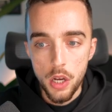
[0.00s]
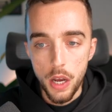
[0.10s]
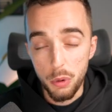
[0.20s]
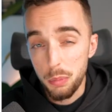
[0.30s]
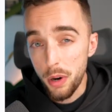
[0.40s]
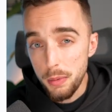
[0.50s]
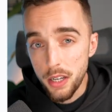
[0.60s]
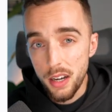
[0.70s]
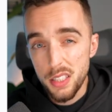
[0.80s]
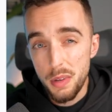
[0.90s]
It would have probably
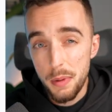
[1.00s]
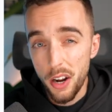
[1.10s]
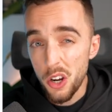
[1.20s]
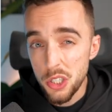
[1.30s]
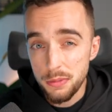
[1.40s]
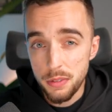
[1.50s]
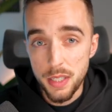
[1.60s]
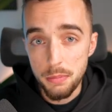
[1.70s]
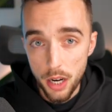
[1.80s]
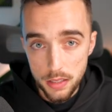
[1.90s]
cost me about
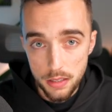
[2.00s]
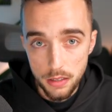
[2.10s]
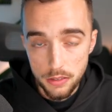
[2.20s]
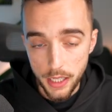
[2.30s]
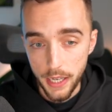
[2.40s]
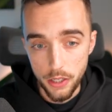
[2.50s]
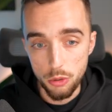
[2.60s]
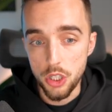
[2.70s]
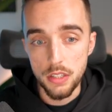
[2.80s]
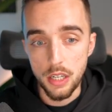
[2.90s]
150 bucks to get a
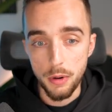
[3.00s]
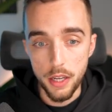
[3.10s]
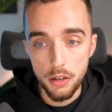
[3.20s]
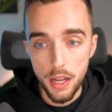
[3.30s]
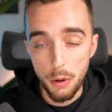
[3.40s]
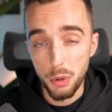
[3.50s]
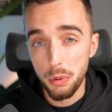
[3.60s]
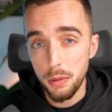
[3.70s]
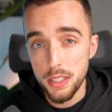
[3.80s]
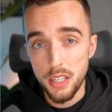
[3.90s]
UGC creator. It would have
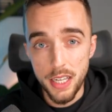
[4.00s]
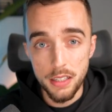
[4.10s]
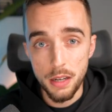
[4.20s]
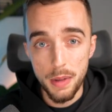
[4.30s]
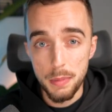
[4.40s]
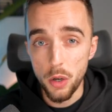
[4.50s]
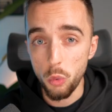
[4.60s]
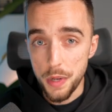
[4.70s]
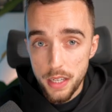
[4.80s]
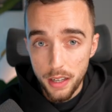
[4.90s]
probably taken them maybe a
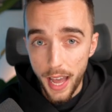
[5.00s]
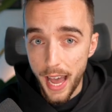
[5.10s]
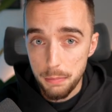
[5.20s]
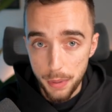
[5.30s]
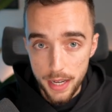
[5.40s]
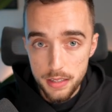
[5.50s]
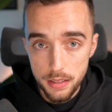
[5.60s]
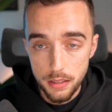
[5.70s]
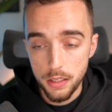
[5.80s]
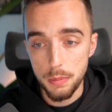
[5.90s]
week at
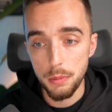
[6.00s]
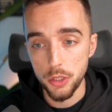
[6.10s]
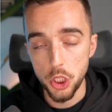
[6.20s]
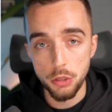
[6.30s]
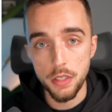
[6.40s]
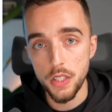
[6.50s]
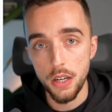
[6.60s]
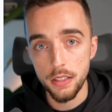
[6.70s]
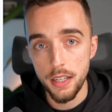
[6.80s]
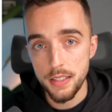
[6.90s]
best to be able to shoot this
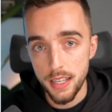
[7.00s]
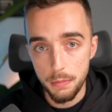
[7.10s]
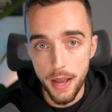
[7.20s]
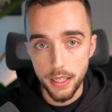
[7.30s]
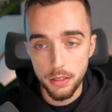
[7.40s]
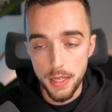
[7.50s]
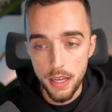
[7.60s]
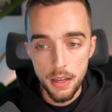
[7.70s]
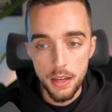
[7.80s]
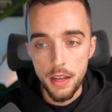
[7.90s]
content and send it back to me.